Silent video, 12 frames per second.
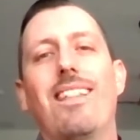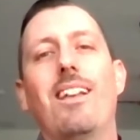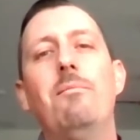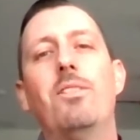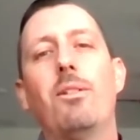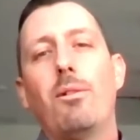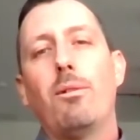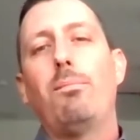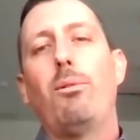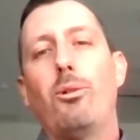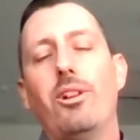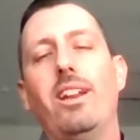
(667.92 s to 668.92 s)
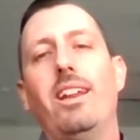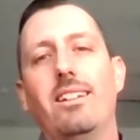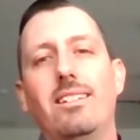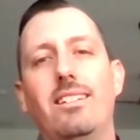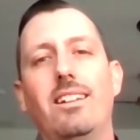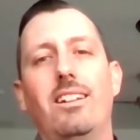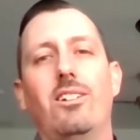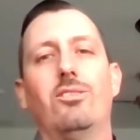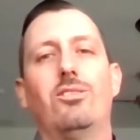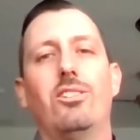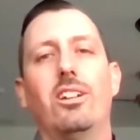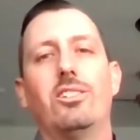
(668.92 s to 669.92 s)
the reporting,
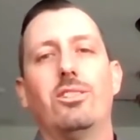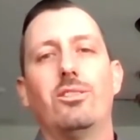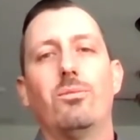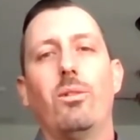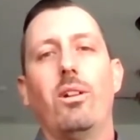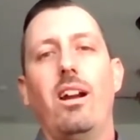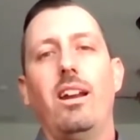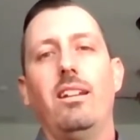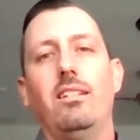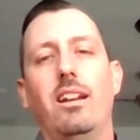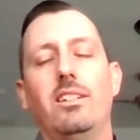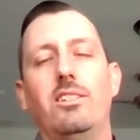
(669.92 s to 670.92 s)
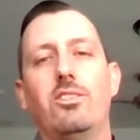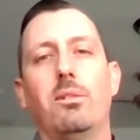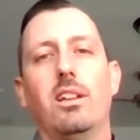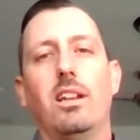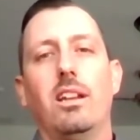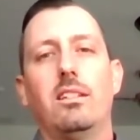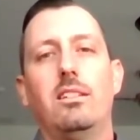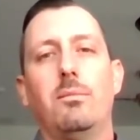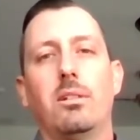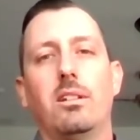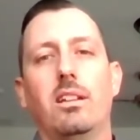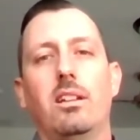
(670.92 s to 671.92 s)
structures where I
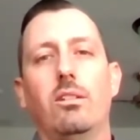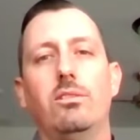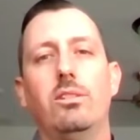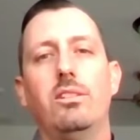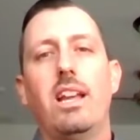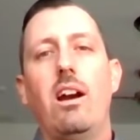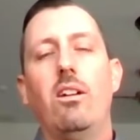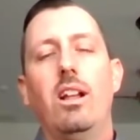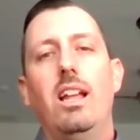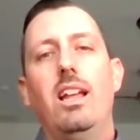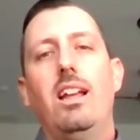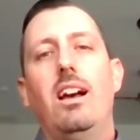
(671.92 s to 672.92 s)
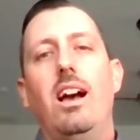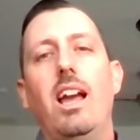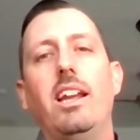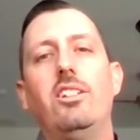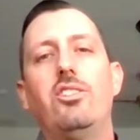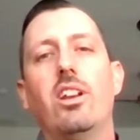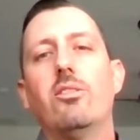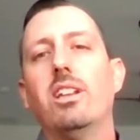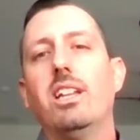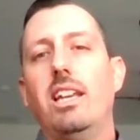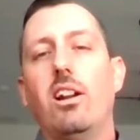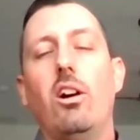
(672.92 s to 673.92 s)
typically go to. Now, I generally
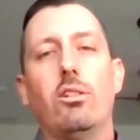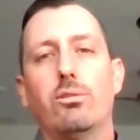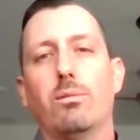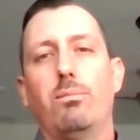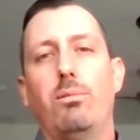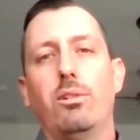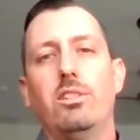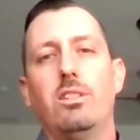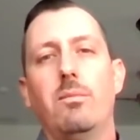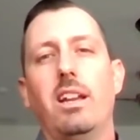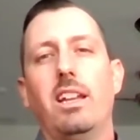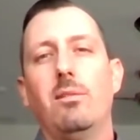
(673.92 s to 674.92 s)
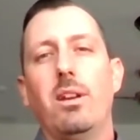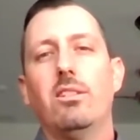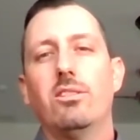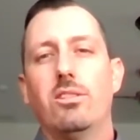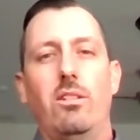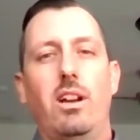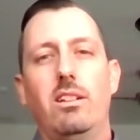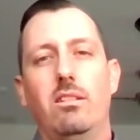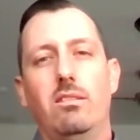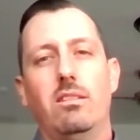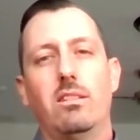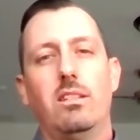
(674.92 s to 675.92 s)
get all those reports in my email, so I
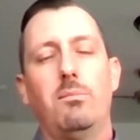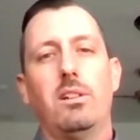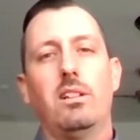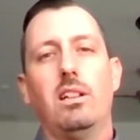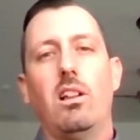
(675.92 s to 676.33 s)
don't typically